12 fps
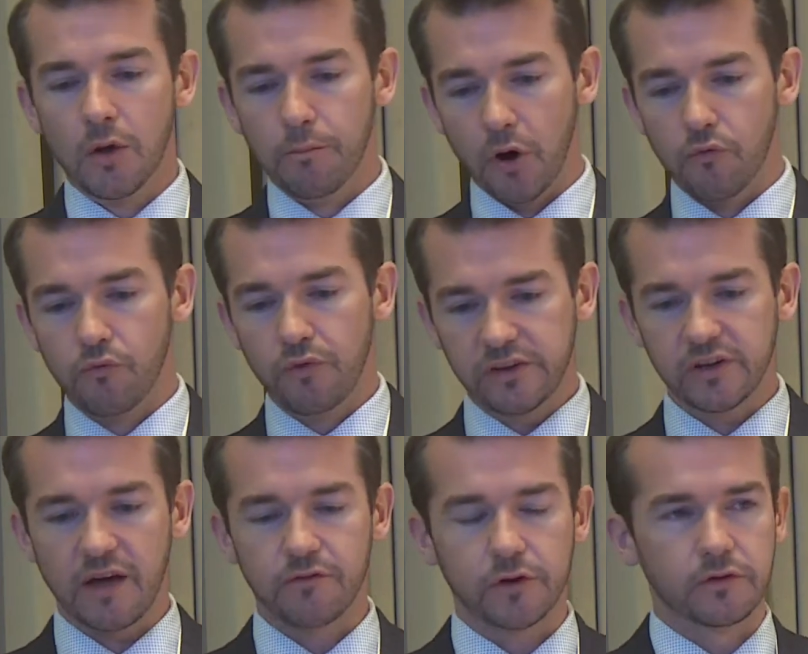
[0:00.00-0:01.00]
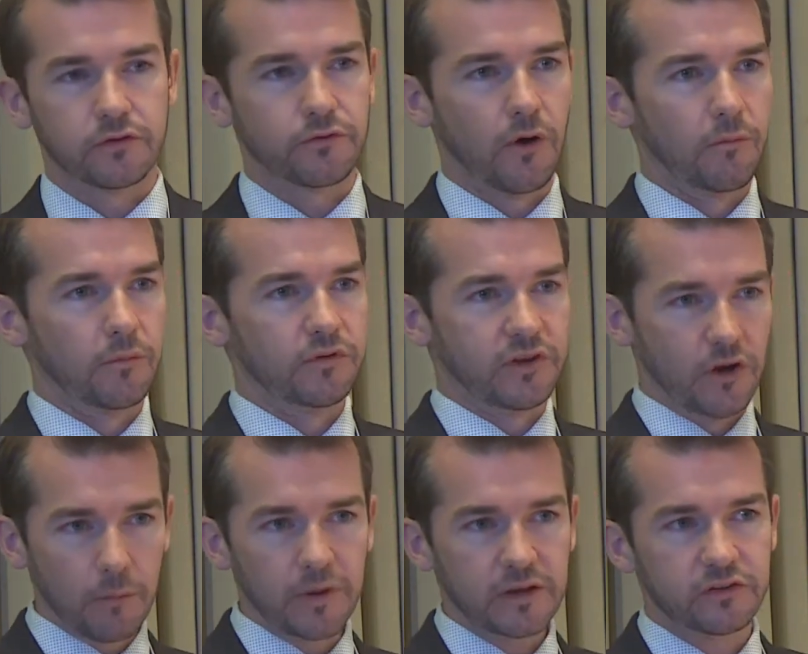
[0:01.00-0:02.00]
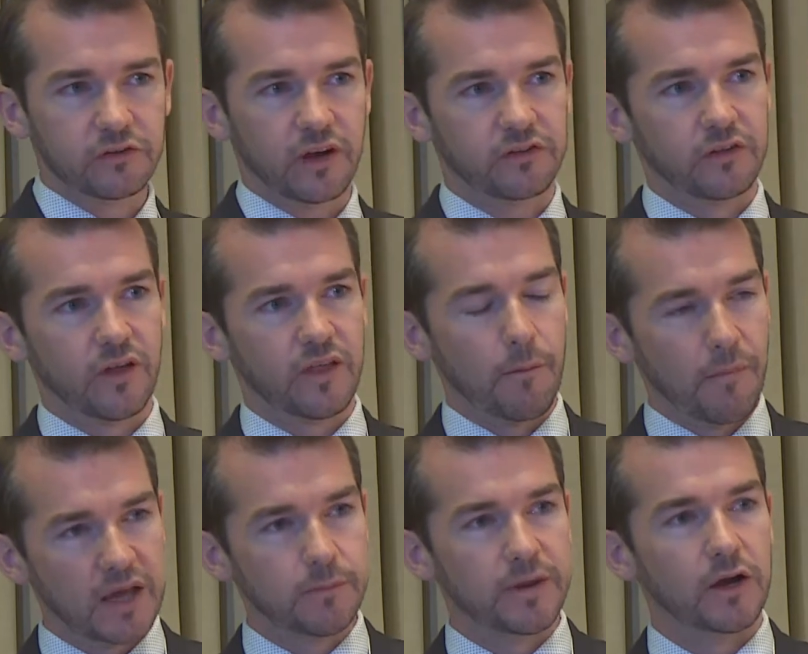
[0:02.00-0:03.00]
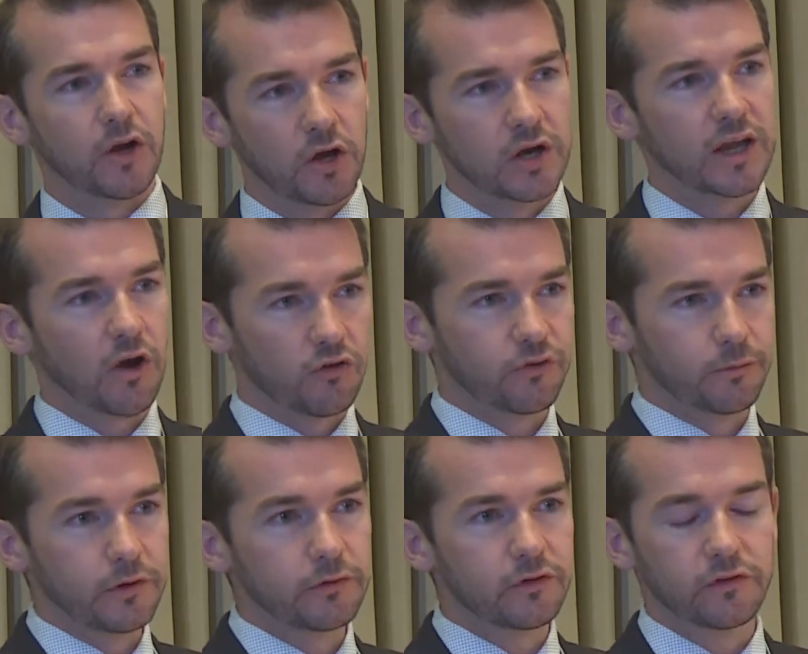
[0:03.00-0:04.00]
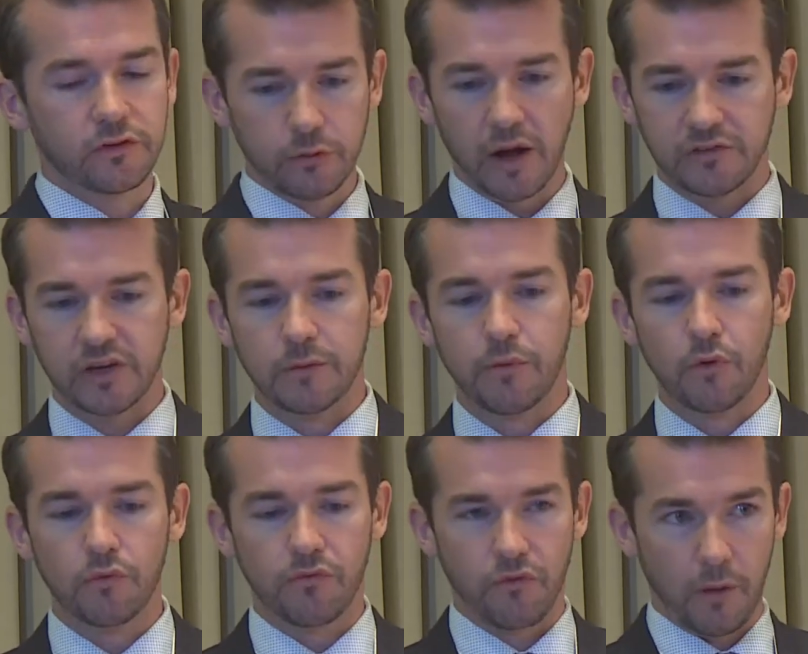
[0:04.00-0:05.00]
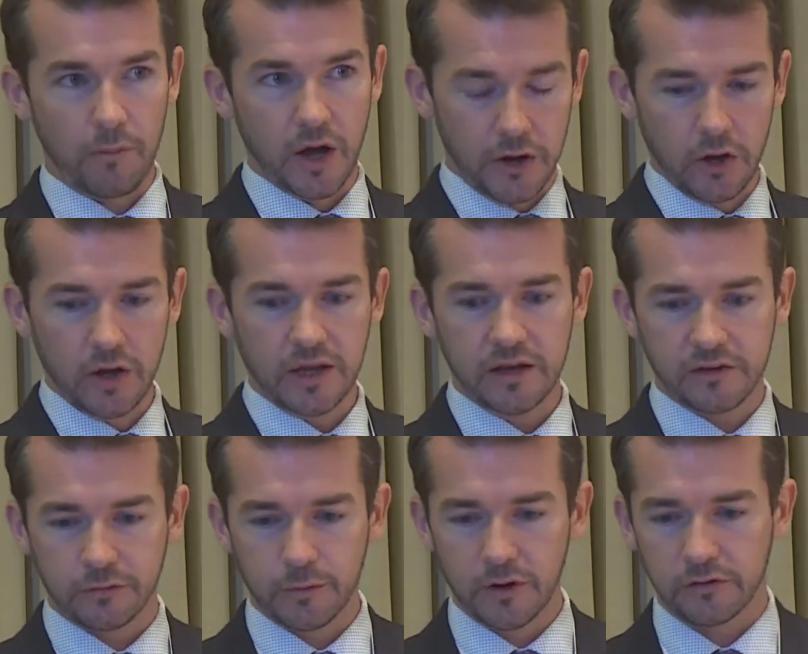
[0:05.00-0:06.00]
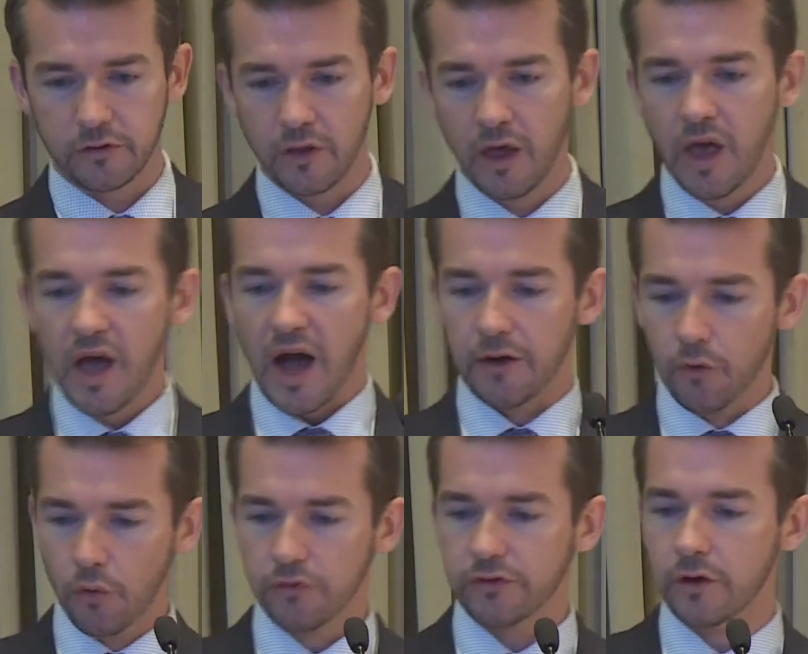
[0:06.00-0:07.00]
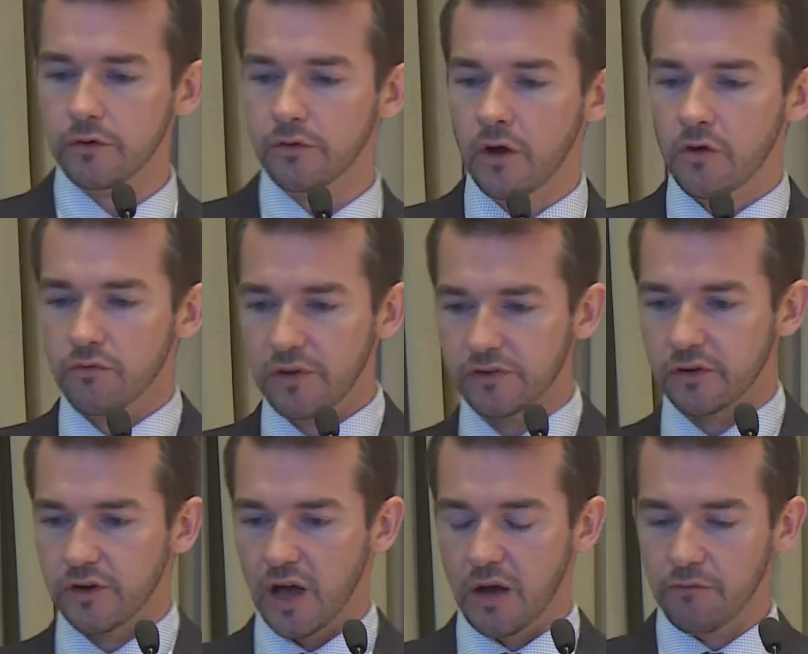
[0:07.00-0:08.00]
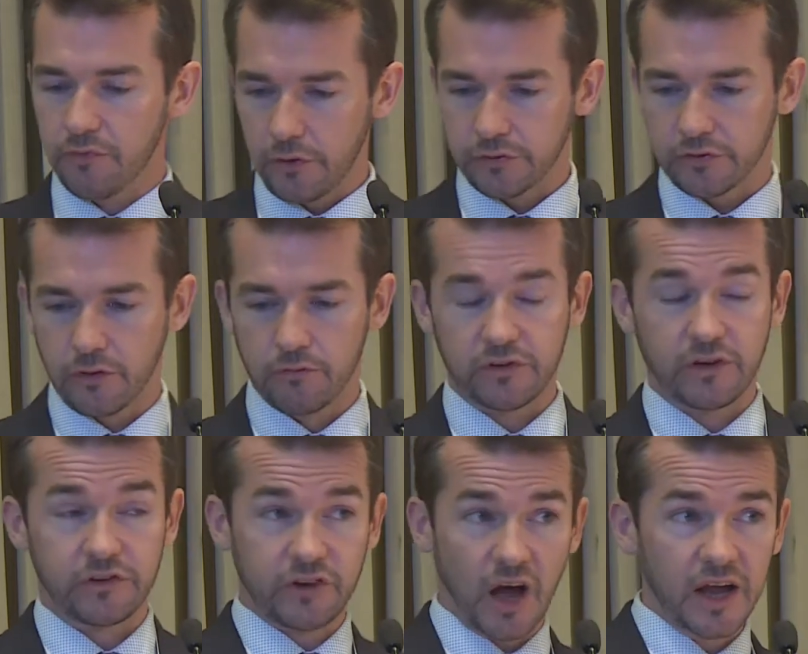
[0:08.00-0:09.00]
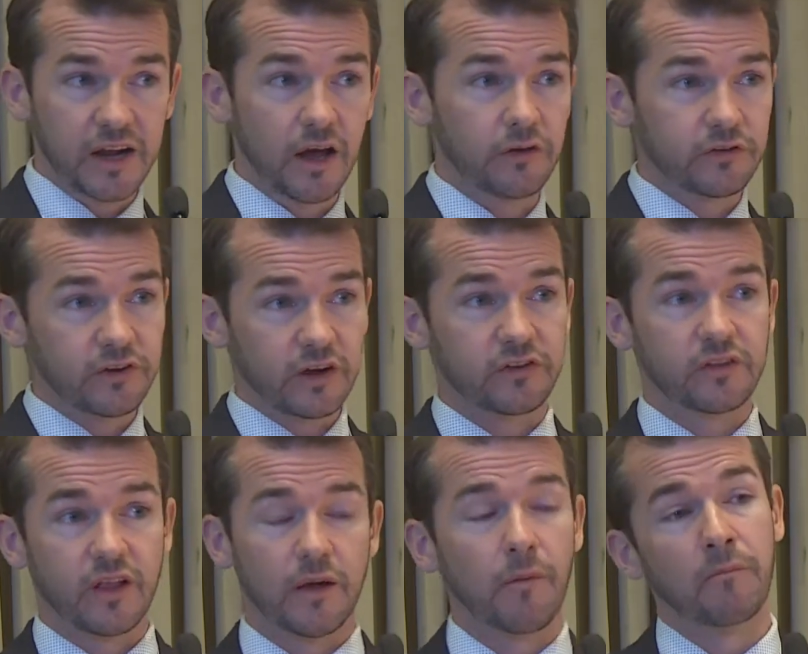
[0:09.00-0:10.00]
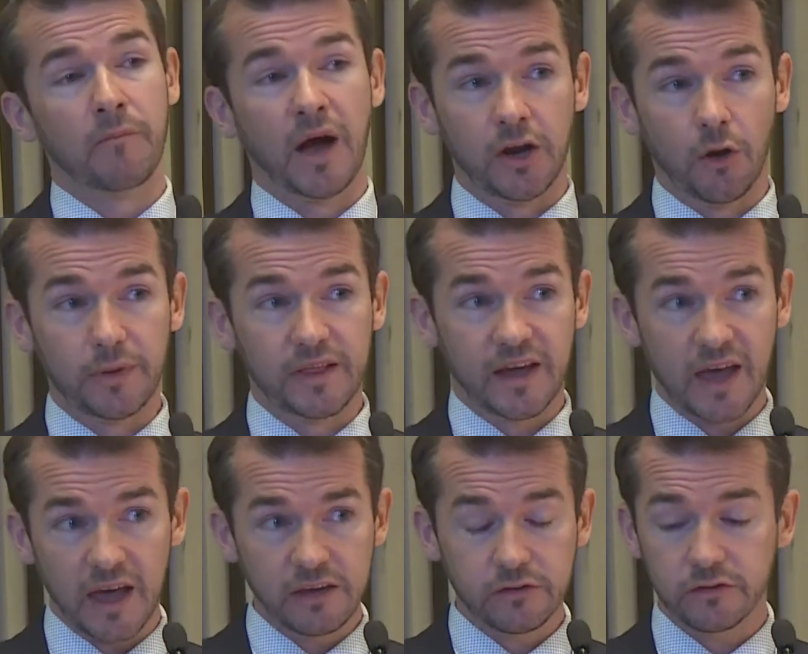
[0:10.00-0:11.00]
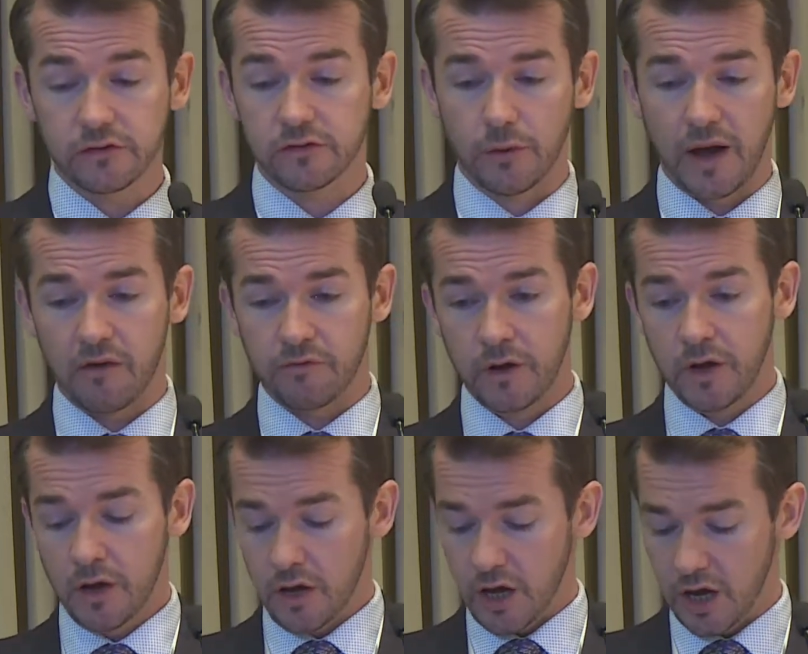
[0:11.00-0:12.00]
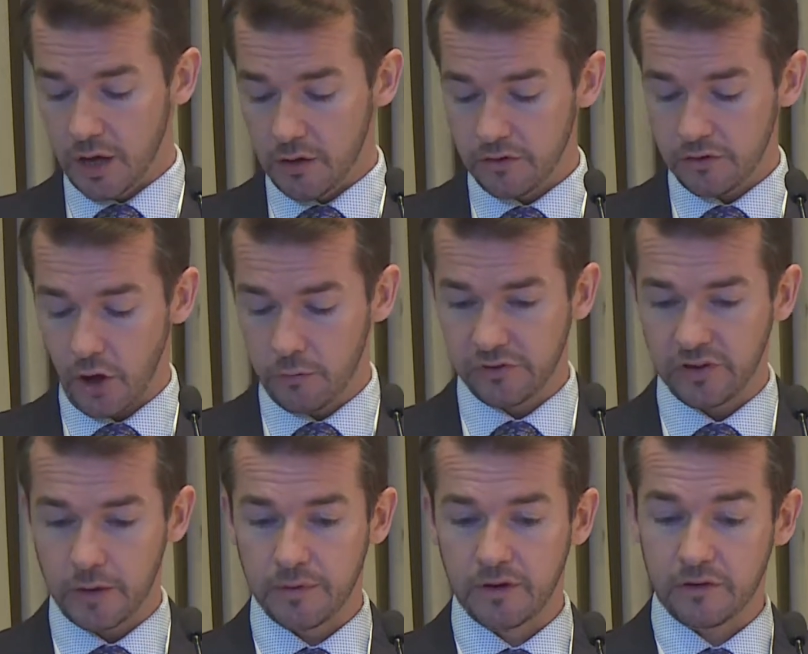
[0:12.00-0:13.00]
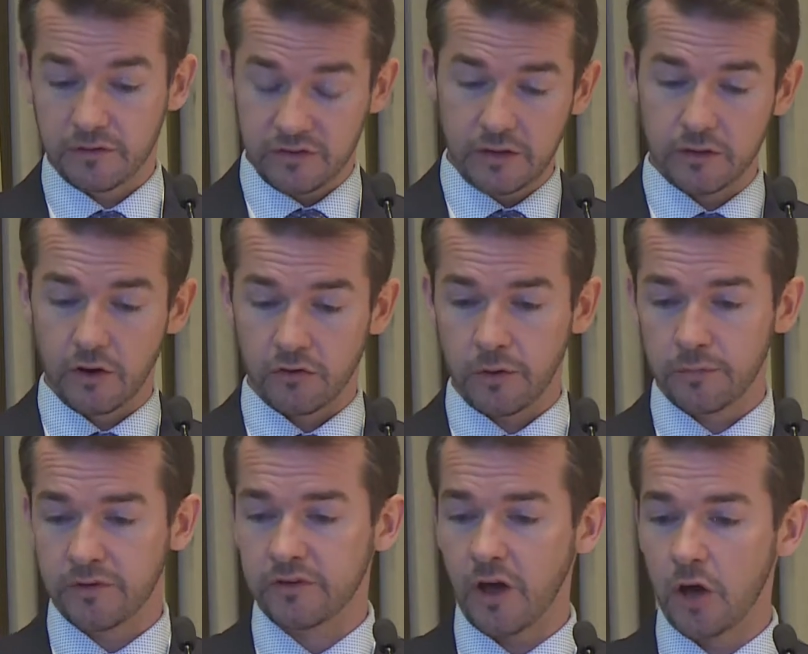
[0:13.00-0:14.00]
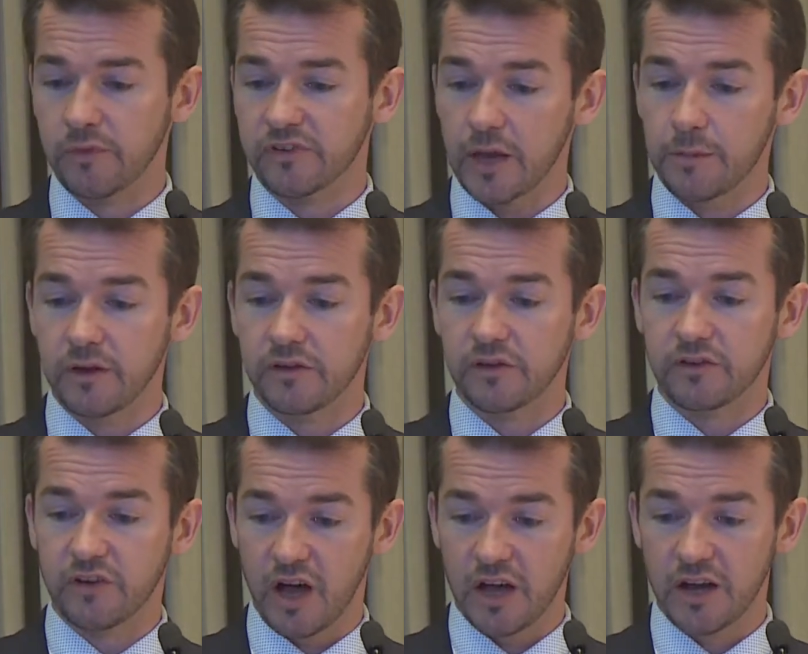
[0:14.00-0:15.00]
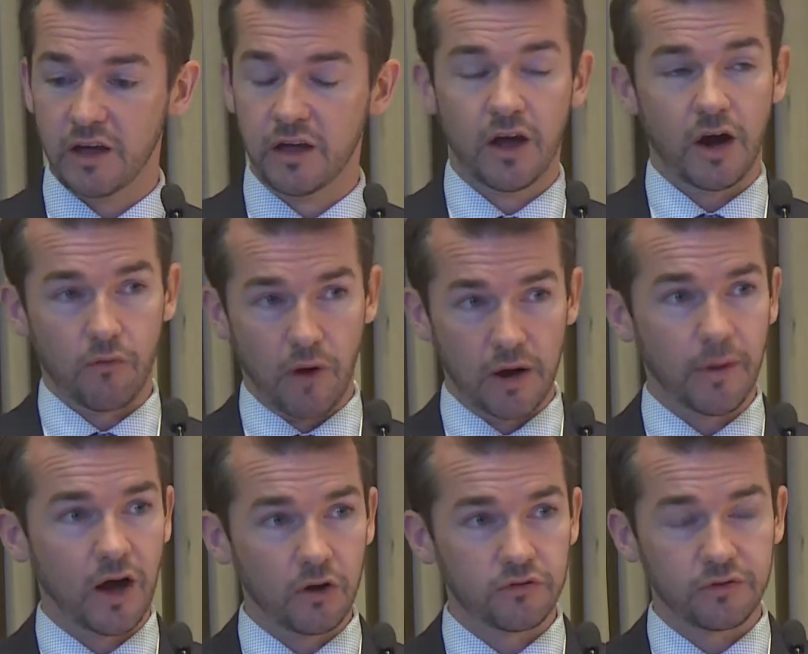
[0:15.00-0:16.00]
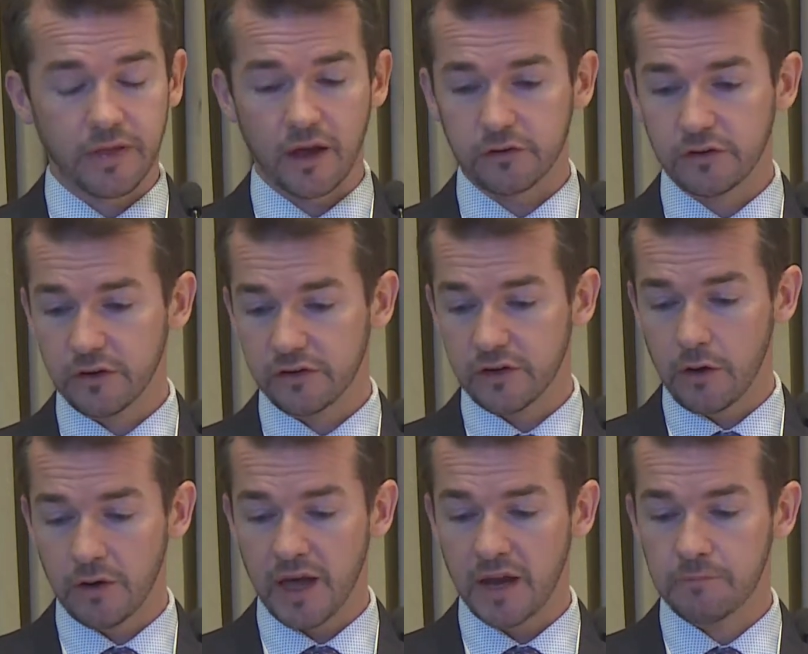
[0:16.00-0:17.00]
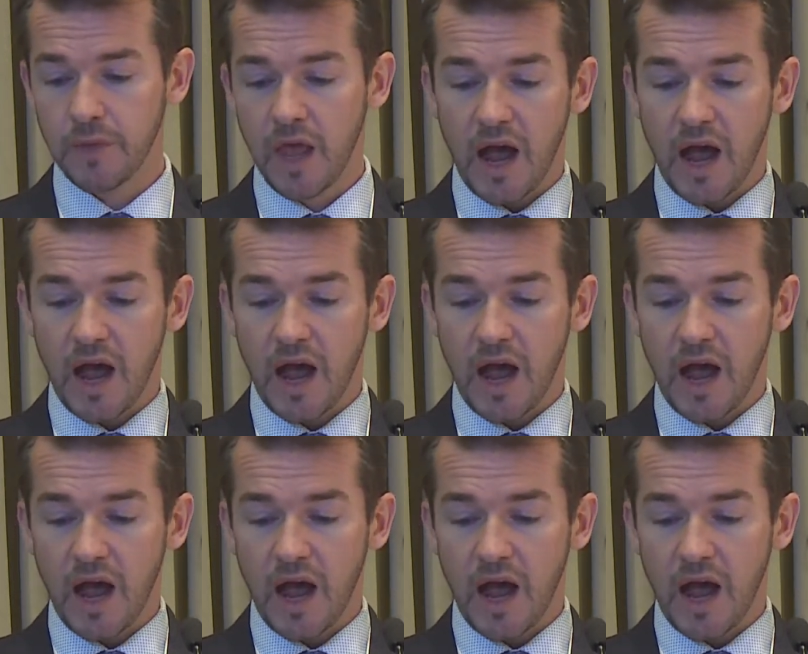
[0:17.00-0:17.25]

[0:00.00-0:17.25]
But recent evidence from genomics suggesting that there may be an early contribution to our gene pool from an earlier dispersal, and also recent fossil discoveries in China are suggesting that might not be the case. So we have Homo sapiens, teeth that are attributed to Homo sapiens in China around about 100,000 years ago again.